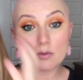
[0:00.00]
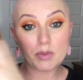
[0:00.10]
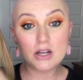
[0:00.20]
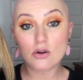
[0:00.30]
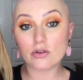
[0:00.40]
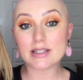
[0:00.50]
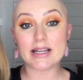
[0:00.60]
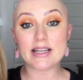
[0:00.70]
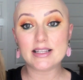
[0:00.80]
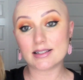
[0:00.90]
because
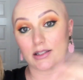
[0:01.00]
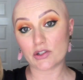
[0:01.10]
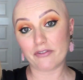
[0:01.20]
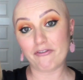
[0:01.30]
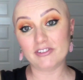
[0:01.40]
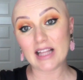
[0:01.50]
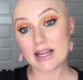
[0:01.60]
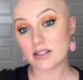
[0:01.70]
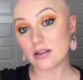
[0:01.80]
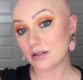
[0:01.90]
it is such a
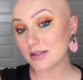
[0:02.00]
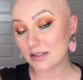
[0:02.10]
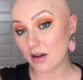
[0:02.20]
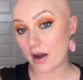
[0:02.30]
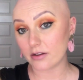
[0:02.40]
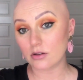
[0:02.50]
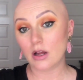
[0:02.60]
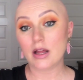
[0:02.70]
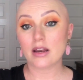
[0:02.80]
flat style.